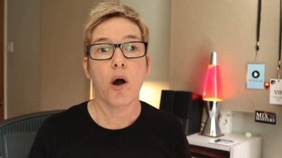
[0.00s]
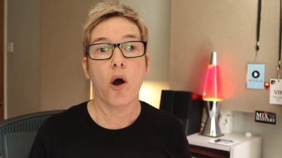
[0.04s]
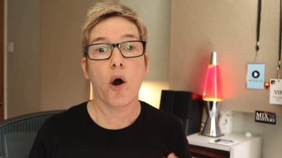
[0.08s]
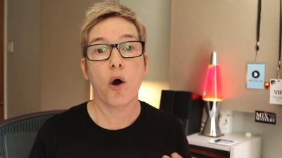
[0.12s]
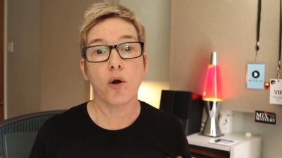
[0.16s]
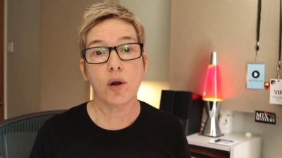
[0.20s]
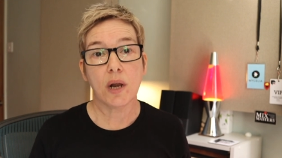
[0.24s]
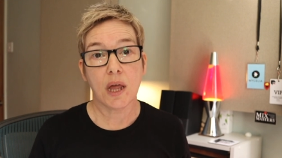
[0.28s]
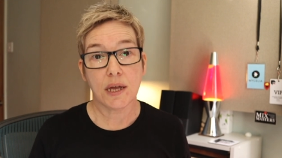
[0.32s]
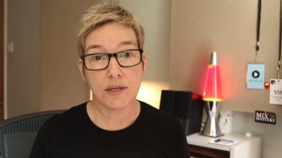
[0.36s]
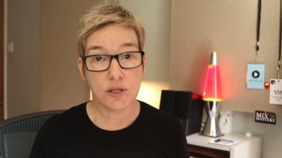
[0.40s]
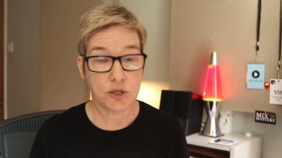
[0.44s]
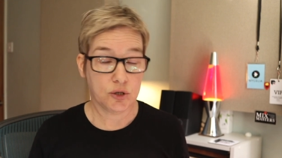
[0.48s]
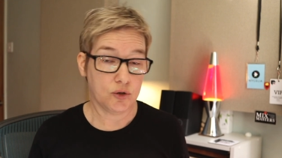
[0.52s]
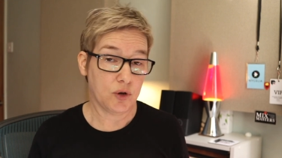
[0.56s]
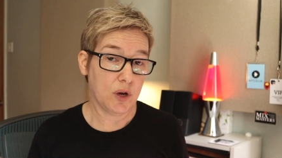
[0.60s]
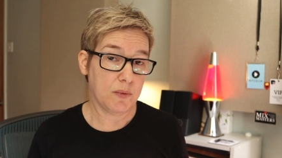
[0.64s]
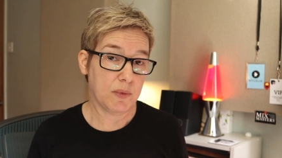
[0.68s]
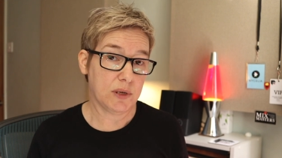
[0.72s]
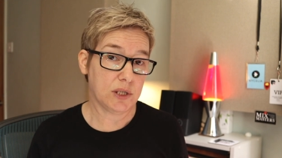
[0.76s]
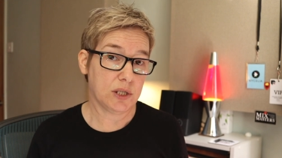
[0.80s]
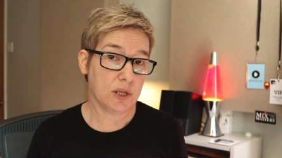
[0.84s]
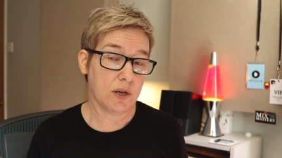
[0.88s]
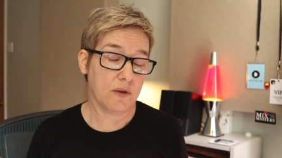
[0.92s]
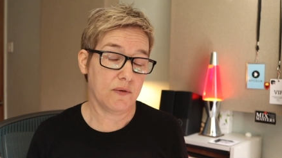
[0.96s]
online
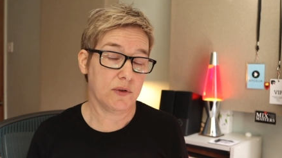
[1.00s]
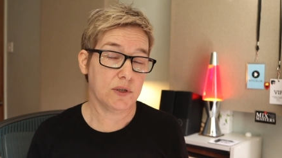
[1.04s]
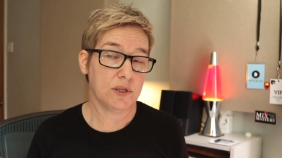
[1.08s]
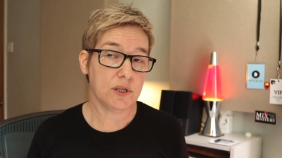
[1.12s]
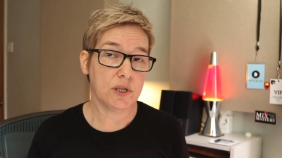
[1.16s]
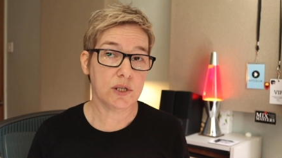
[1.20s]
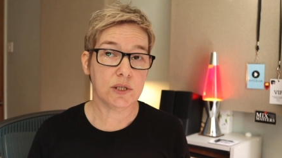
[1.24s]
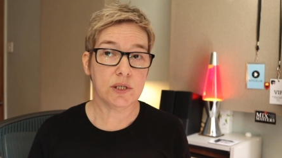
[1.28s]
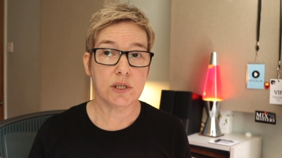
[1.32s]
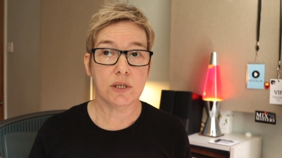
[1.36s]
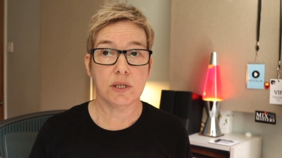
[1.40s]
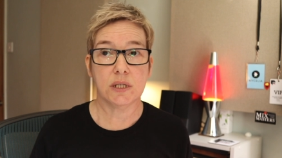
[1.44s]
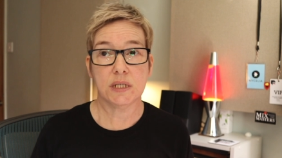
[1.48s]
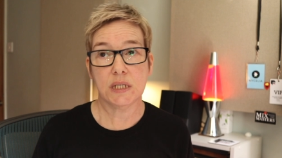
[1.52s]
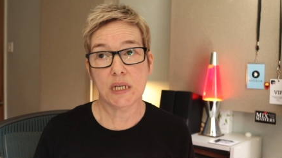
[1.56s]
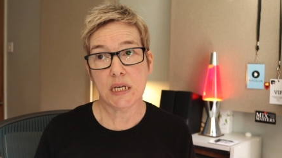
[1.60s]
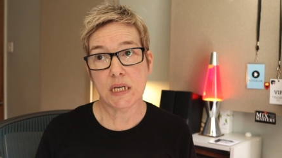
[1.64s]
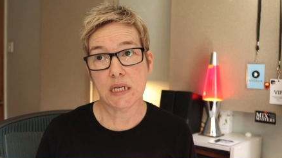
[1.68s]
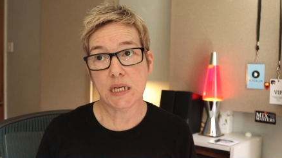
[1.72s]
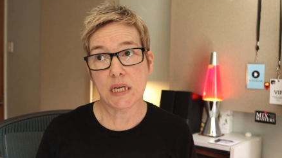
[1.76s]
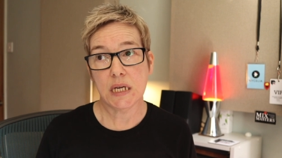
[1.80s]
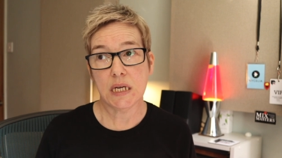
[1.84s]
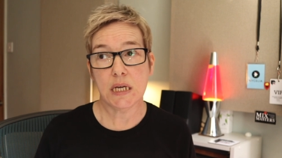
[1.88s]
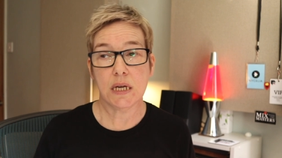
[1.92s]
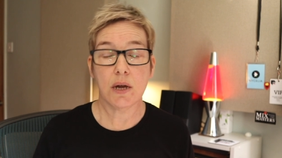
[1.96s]
streaming services,
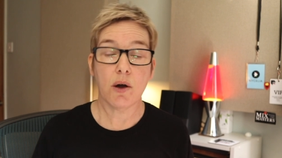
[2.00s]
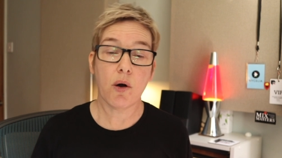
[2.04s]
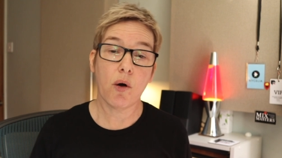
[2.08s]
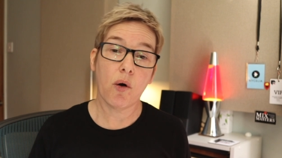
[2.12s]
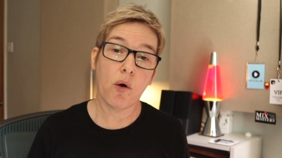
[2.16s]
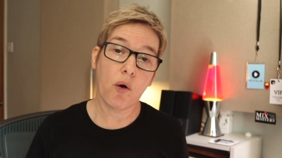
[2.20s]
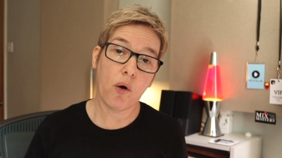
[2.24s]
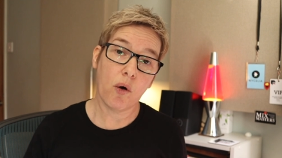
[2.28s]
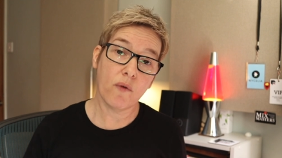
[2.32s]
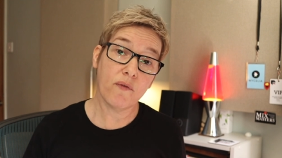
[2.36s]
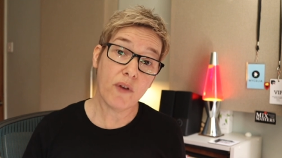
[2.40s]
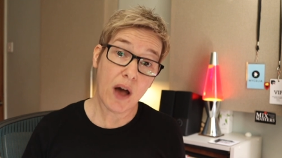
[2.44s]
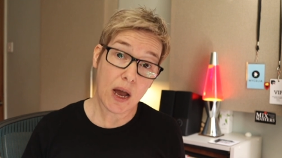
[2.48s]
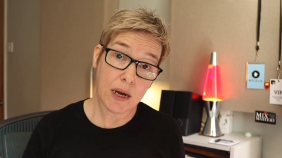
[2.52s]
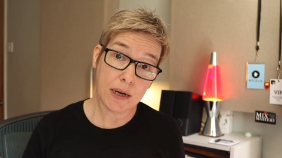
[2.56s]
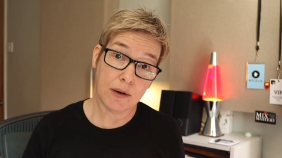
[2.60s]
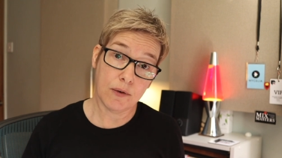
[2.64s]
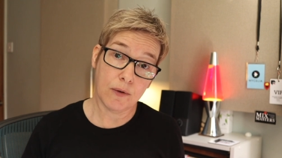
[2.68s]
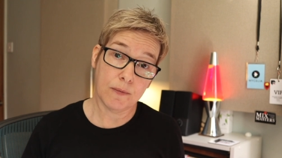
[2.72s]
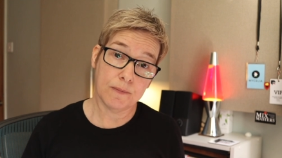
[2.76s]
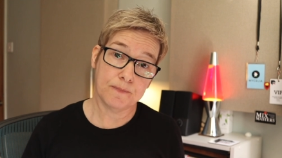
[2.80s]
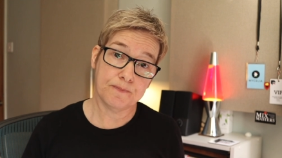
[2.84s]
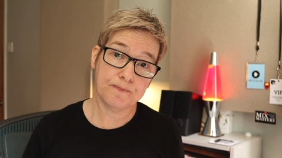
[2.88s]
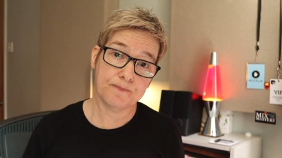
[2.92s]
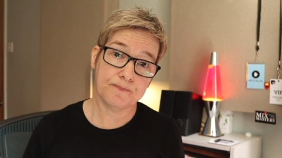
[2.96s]
CD, or
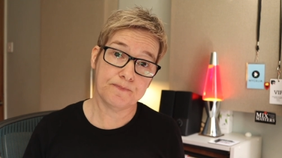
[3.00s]
vinyl.